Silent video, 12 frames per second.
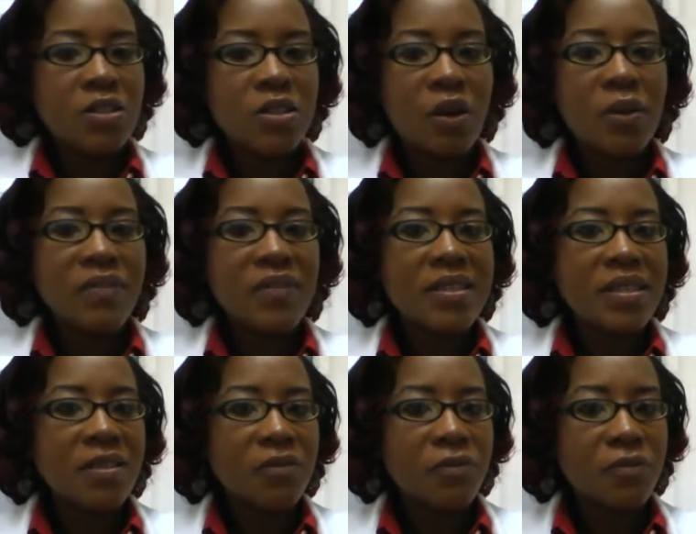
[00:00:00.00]
Now, if it's
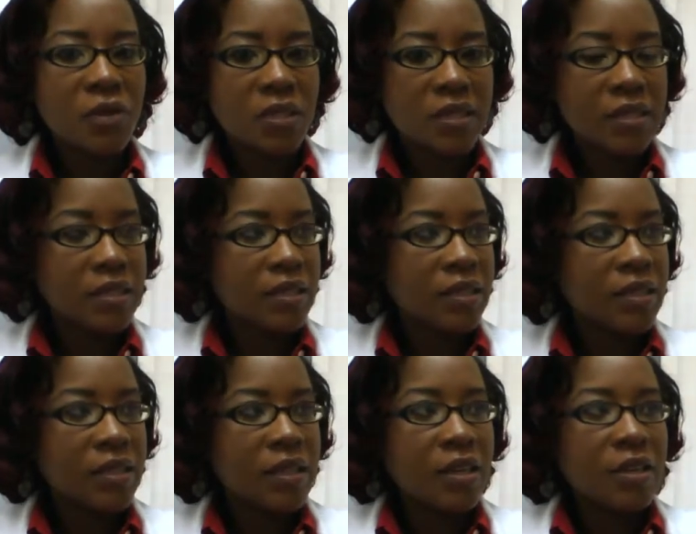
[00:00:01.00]
in the foot,
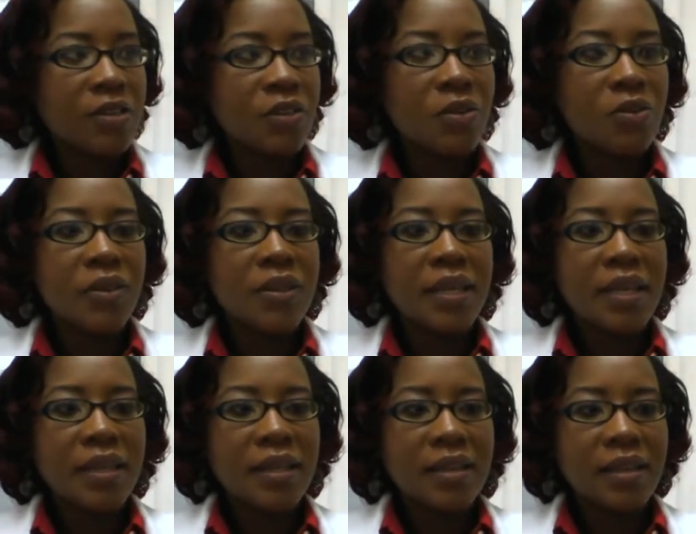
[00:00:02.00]
you know,
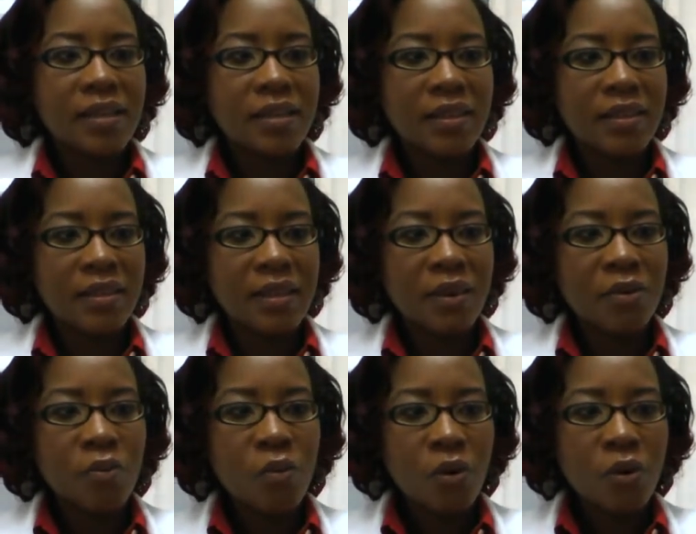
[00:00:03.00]
they're
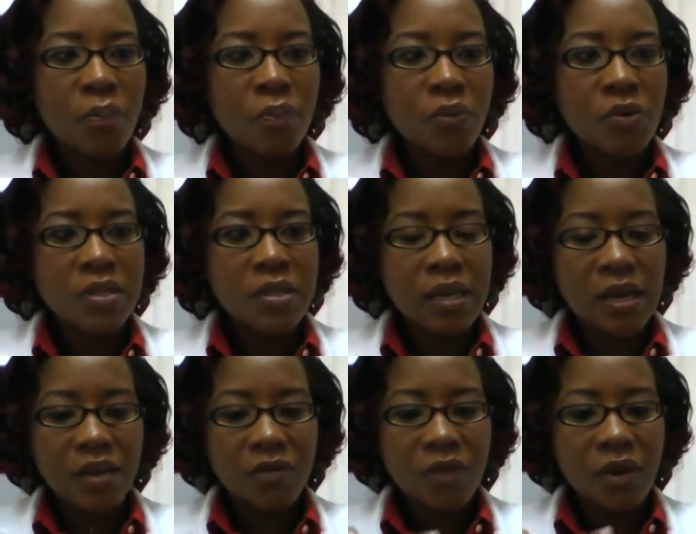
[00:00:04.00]
more prone to
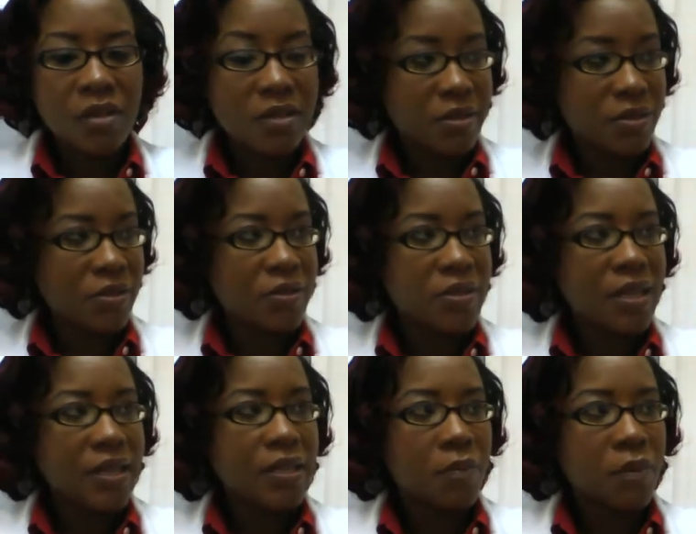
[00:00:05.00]
have ulcers
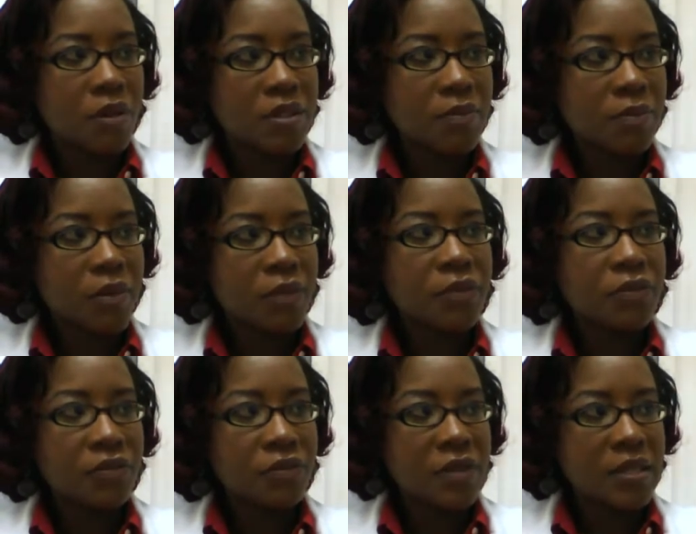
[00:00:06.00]
at the bottom of your
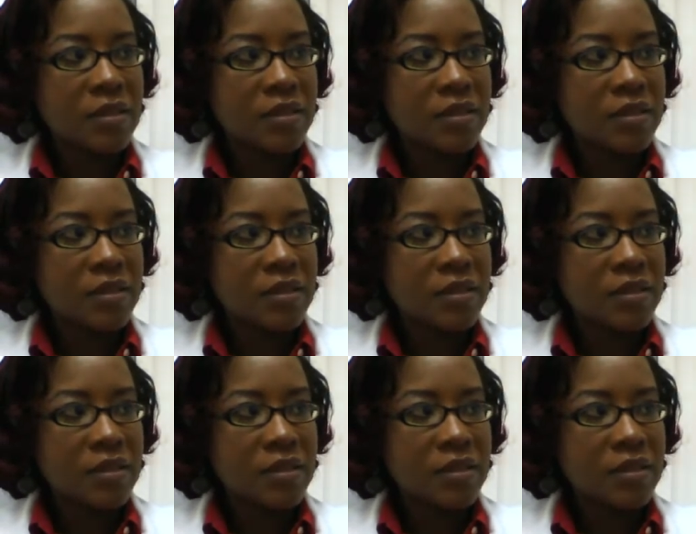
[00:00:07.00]
feet.